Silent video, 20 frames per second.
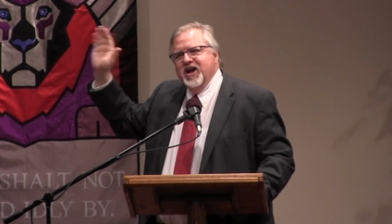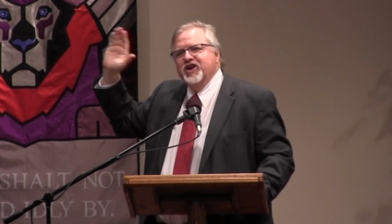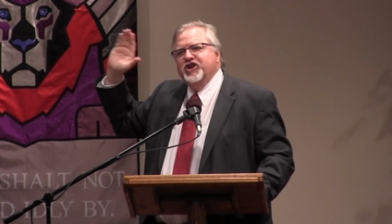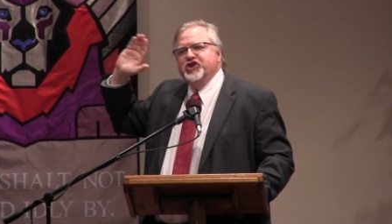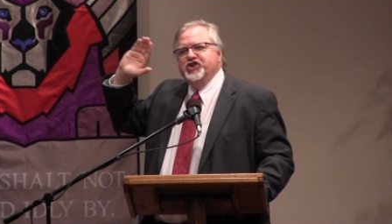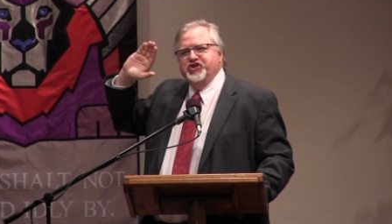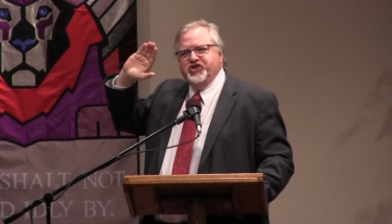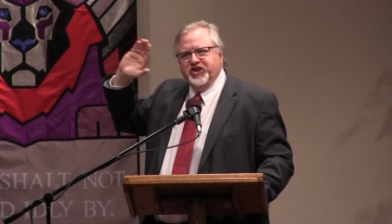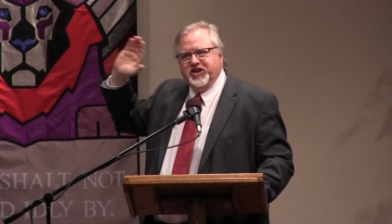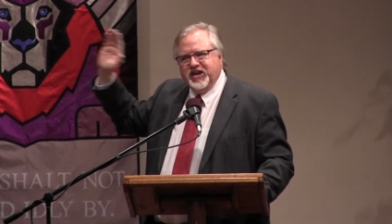
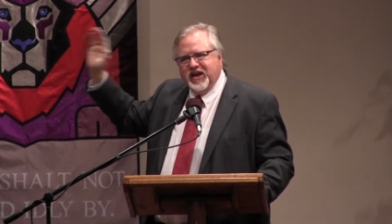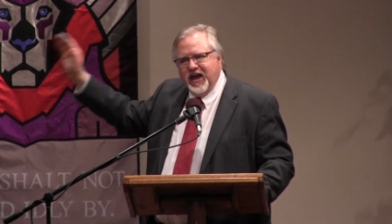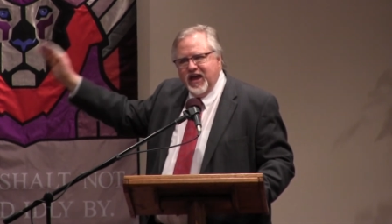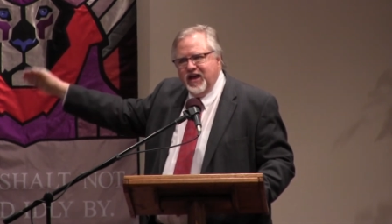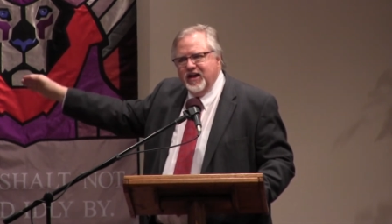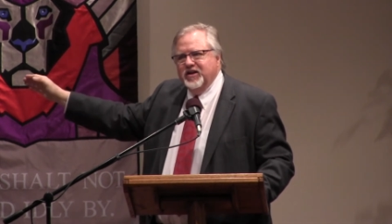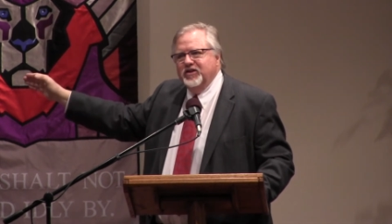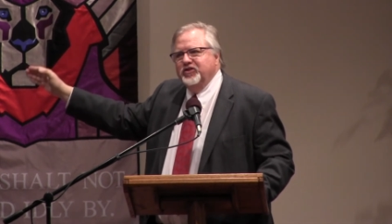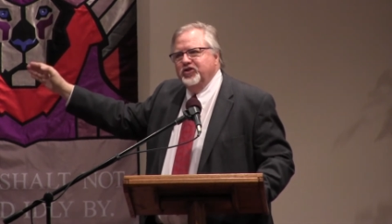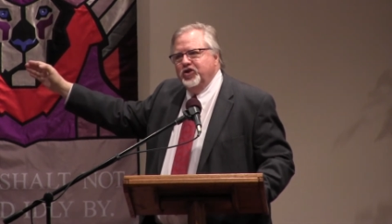Because you
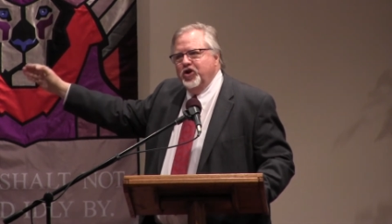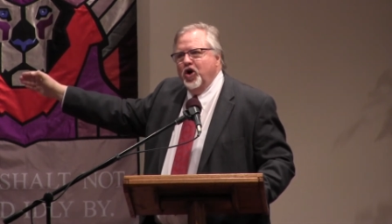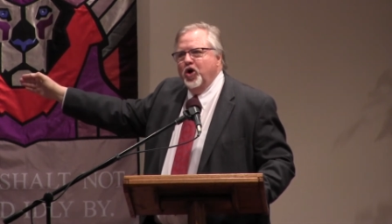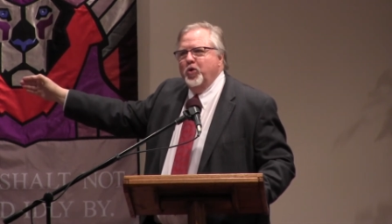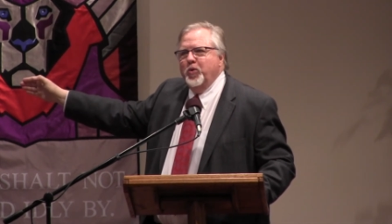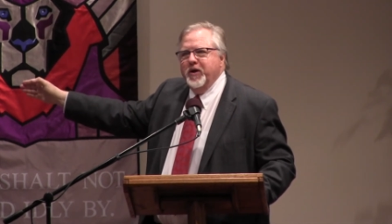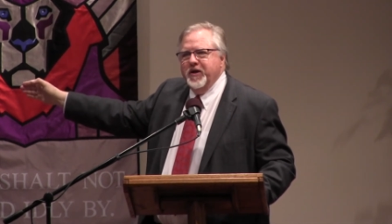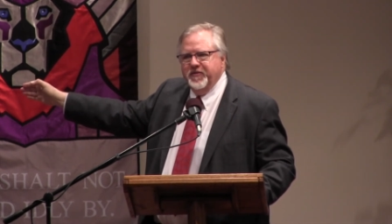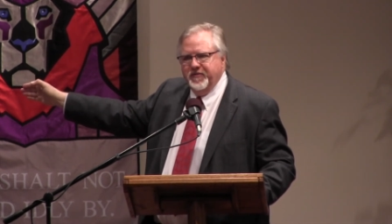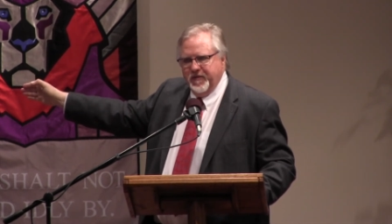can't
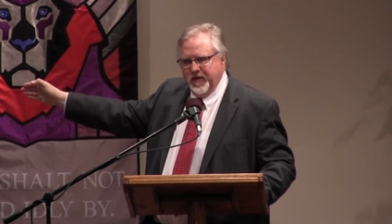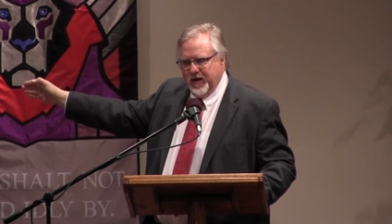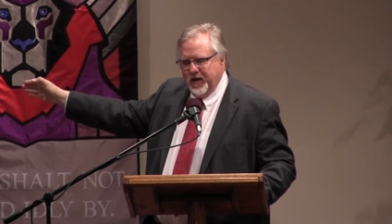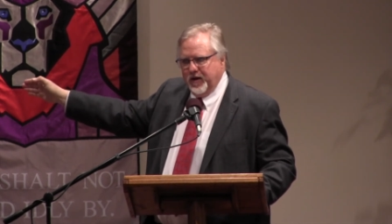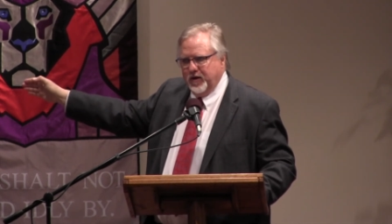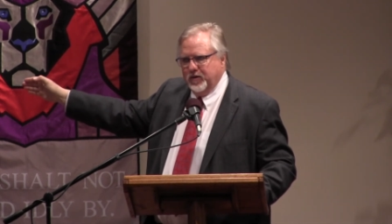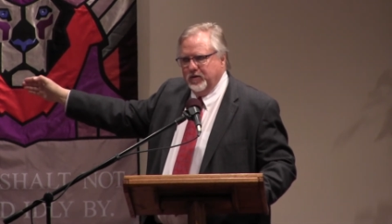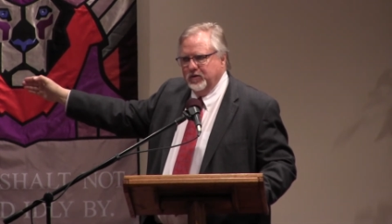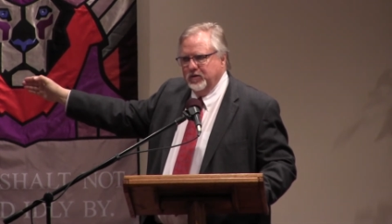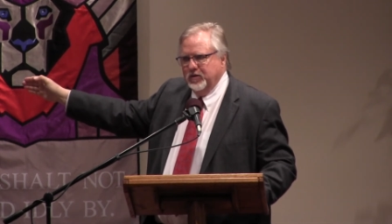go in
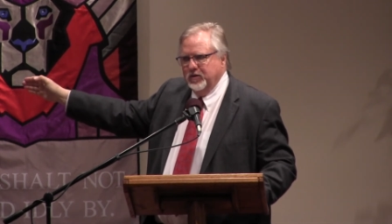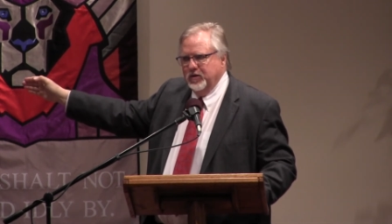there.